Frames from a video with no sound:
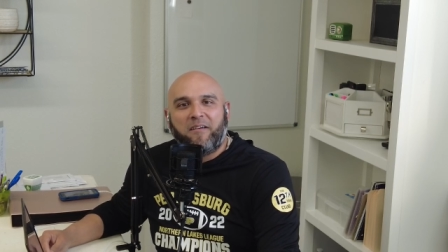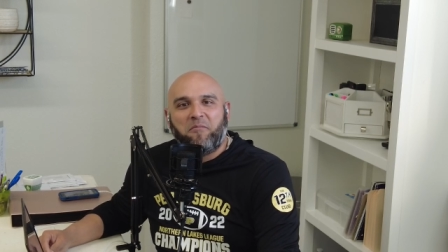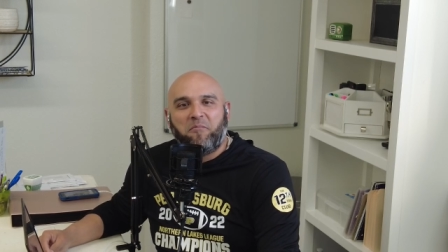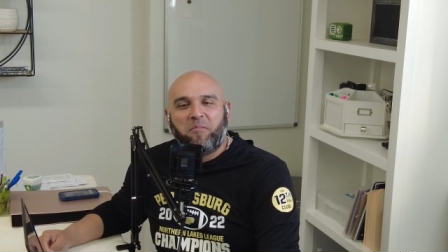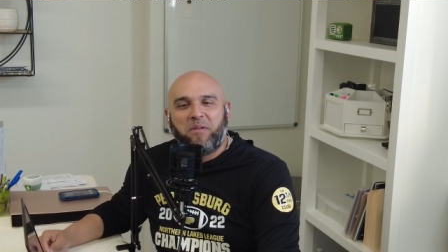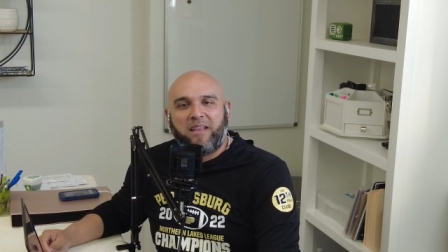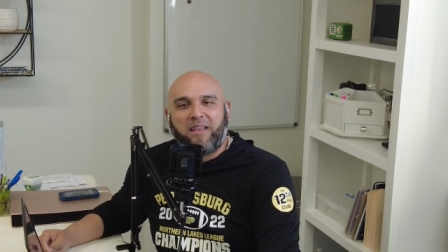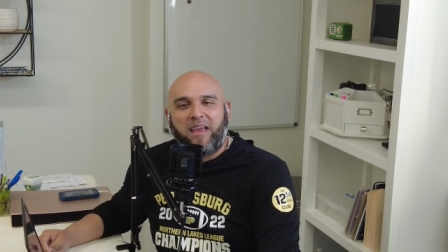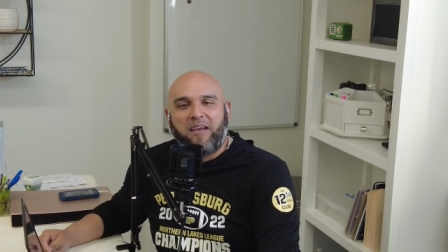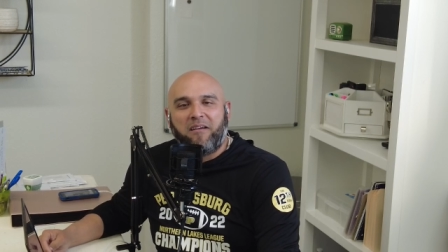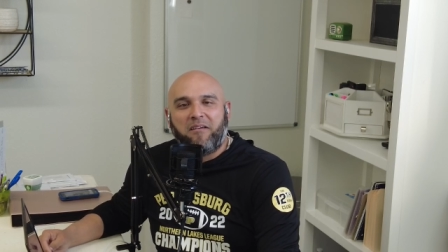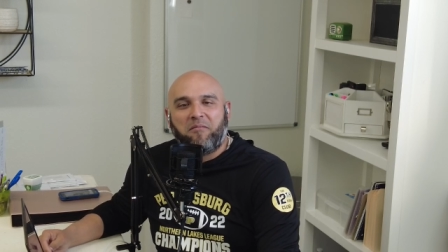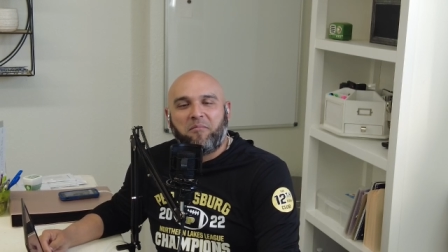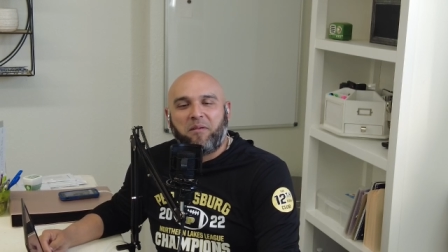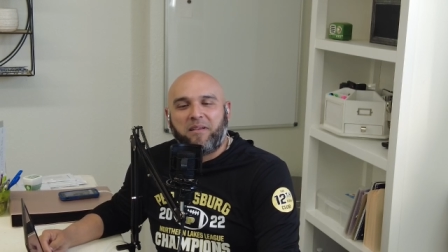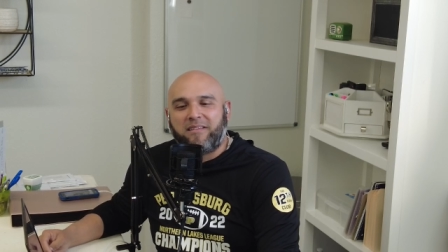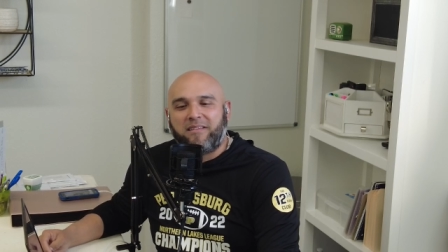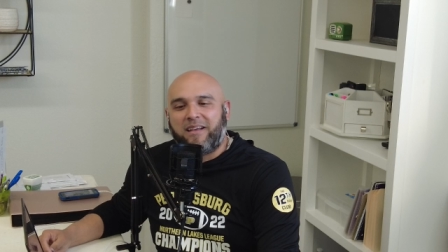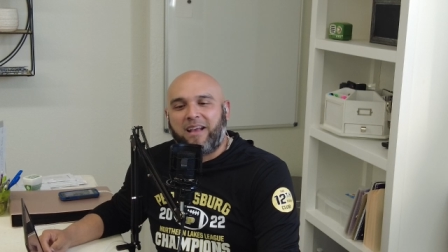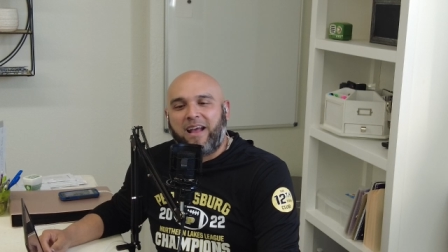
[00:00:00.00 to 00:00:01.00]
Mateo, my
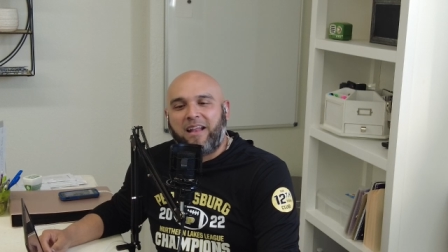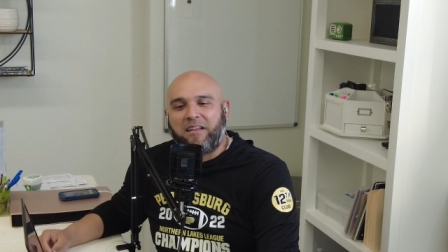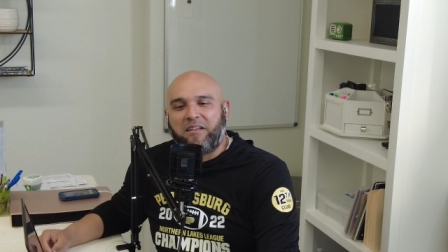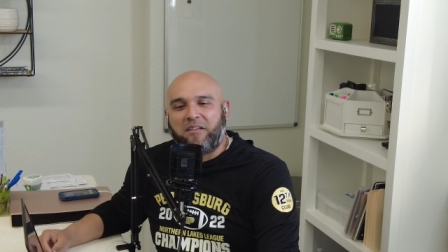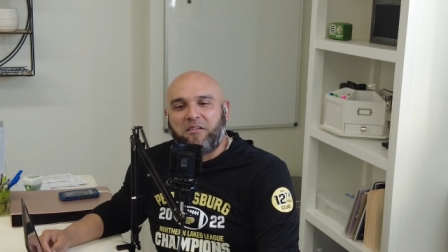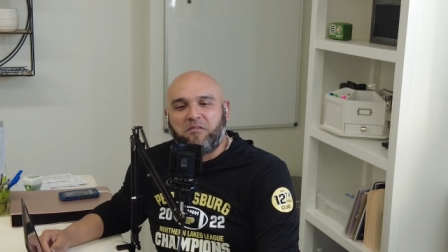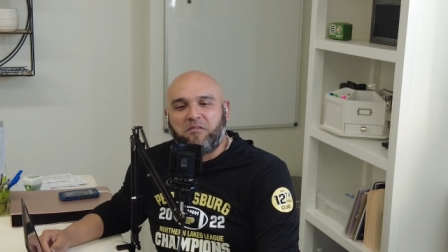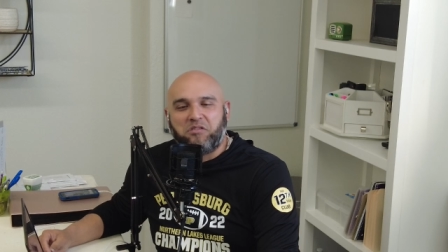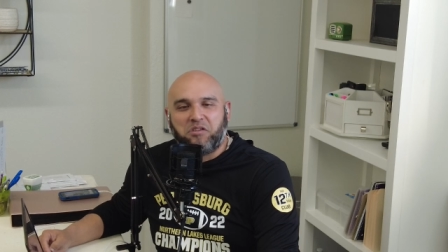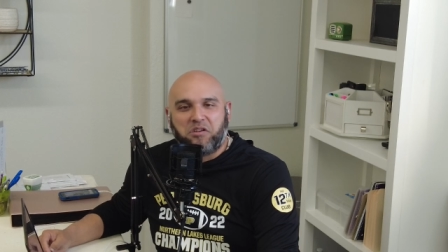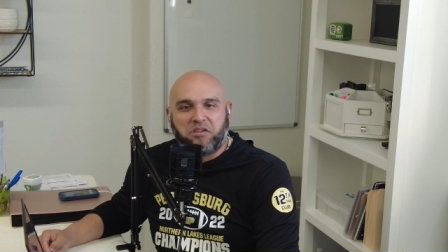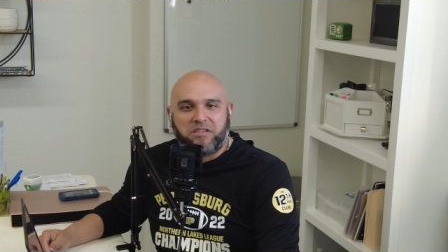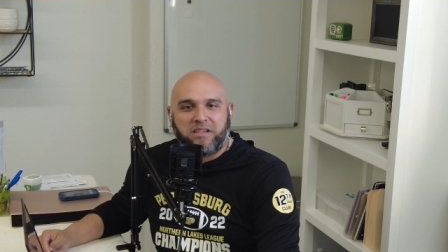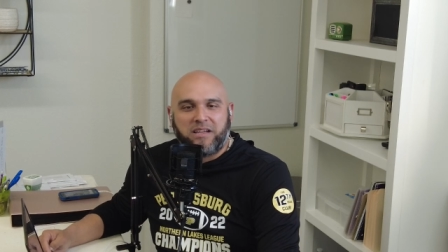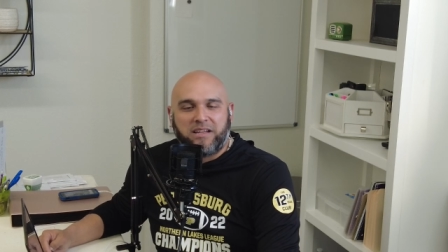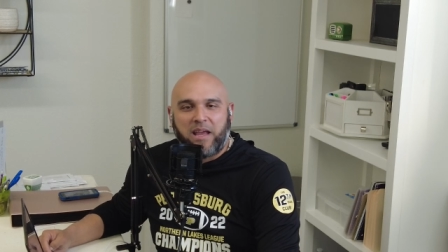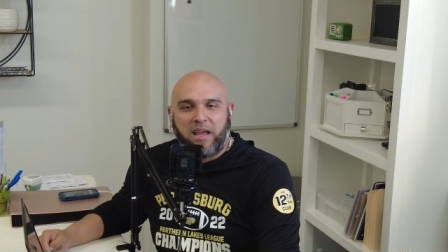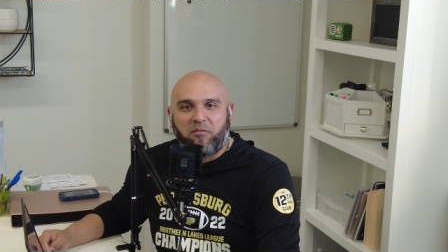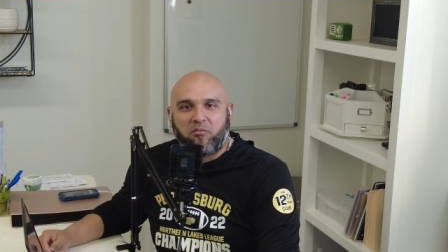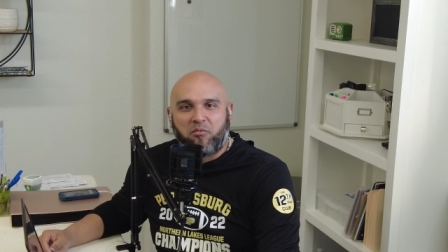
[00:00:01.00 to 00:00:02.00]
son, got a new jersey, a
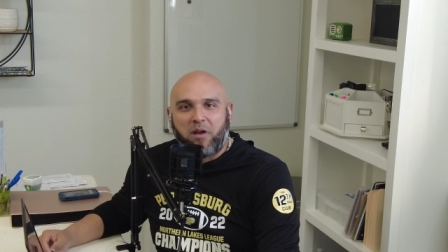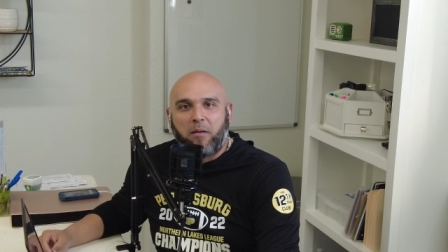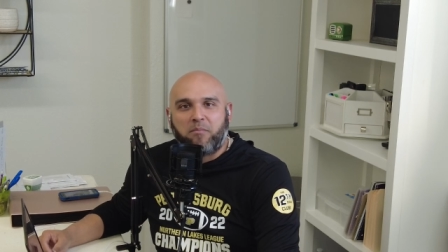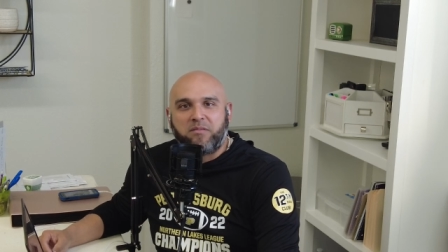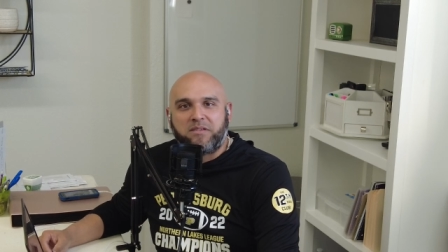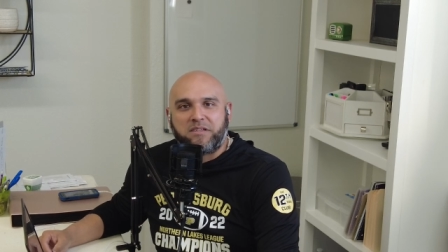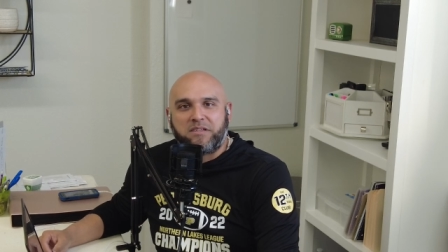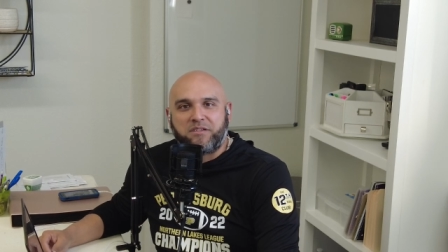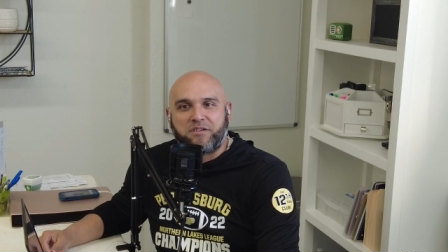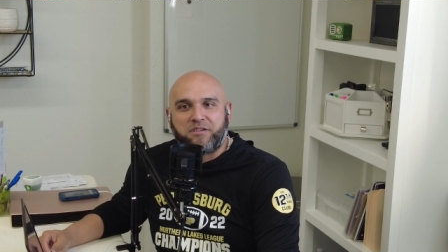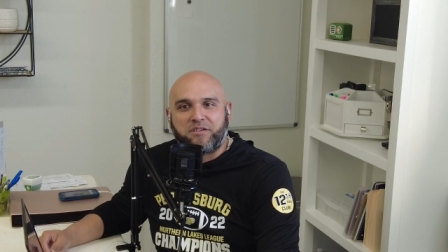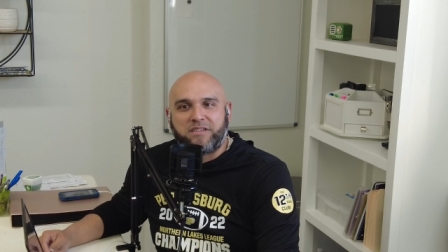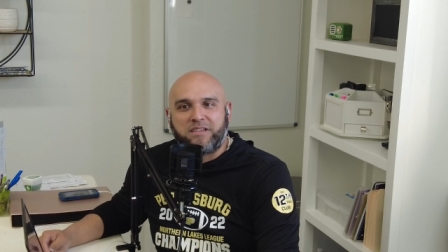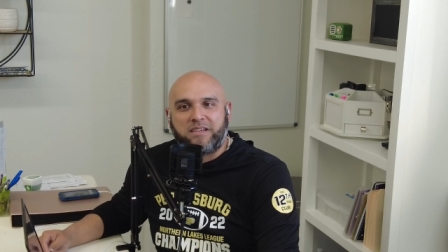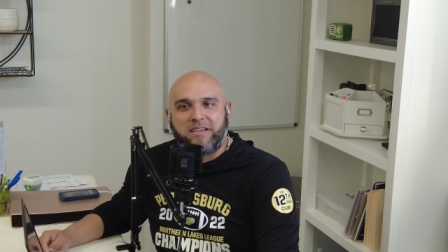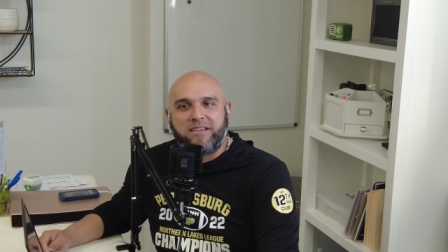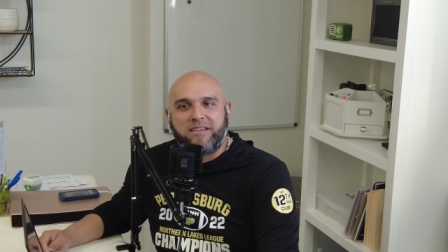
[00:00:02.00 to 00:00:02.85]
David Robinson jersey,